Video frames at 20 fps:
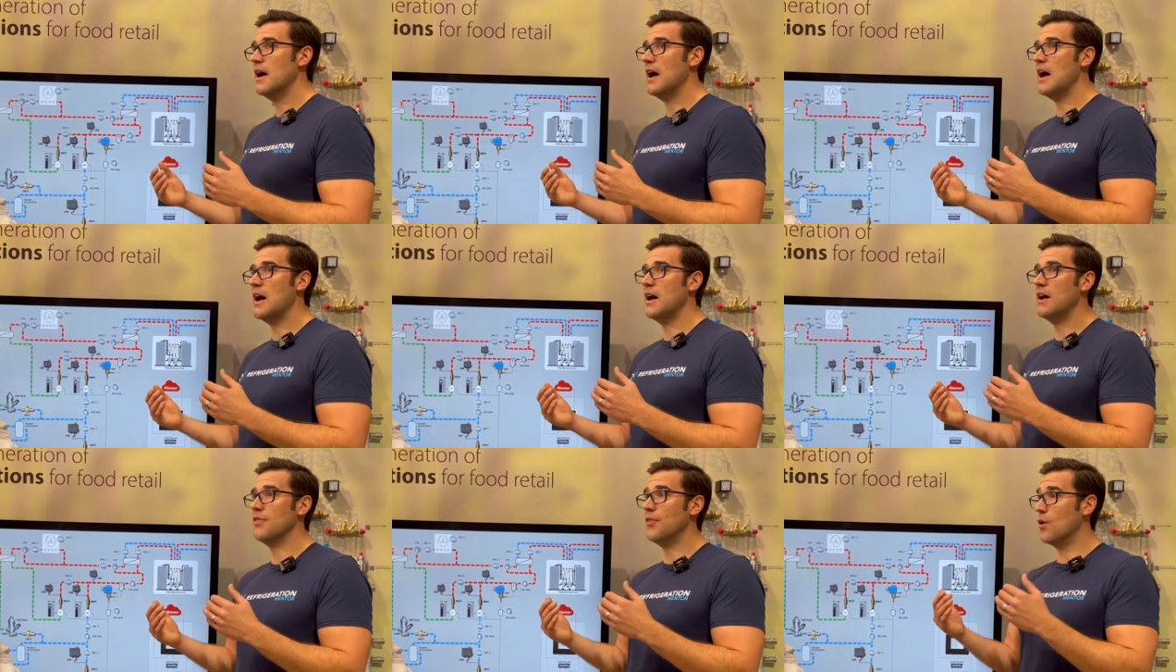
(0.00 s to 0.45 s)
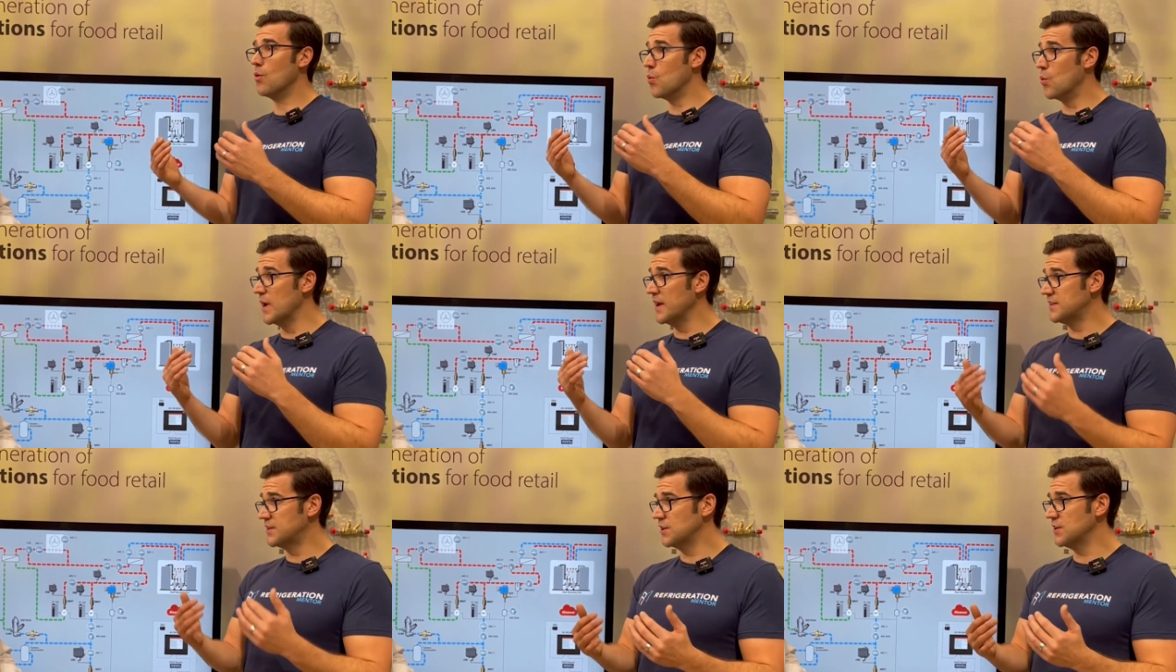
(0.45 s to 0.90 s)
uh, the
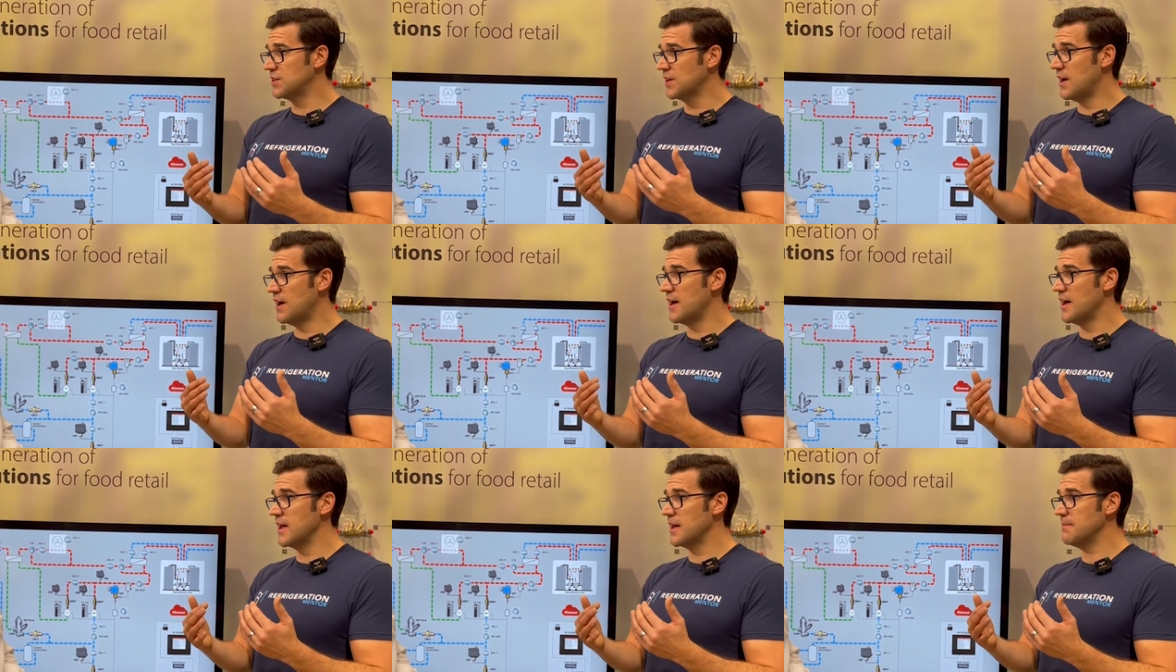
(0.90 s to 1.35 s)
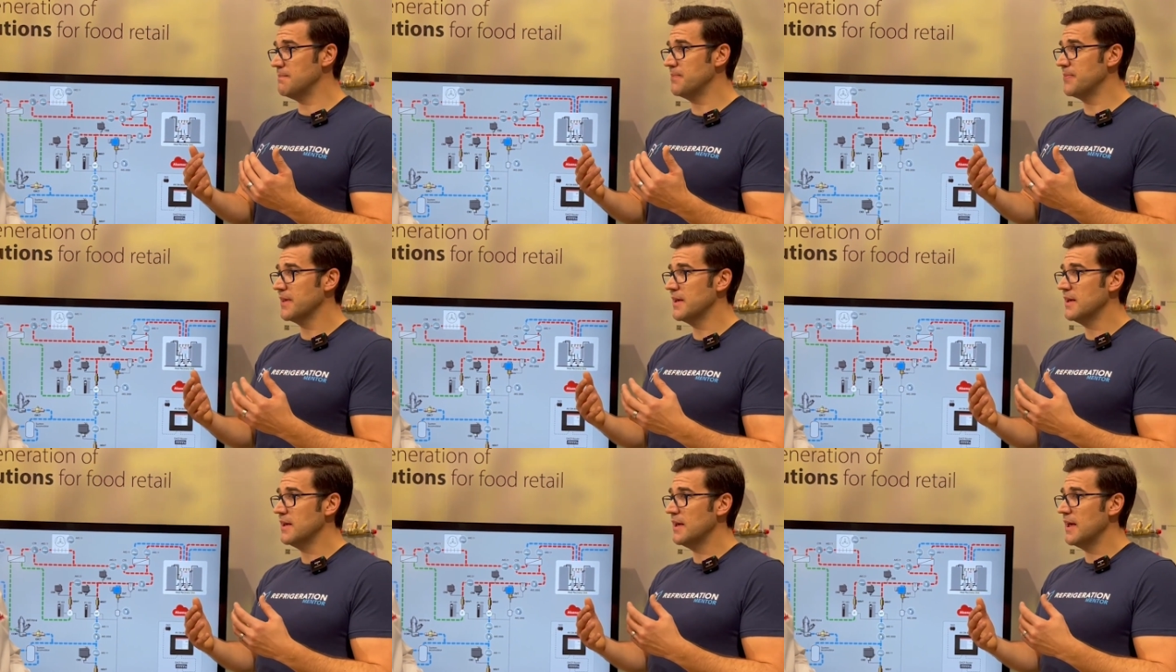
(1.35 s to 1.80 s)
winter time,
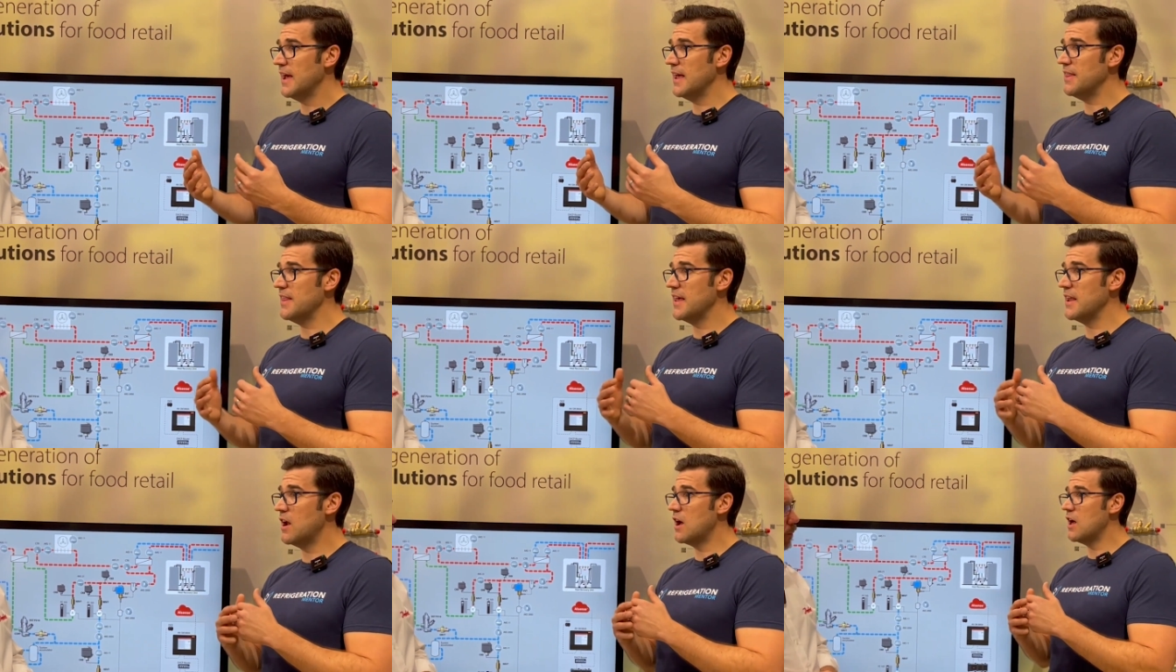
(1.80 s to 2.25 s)
and then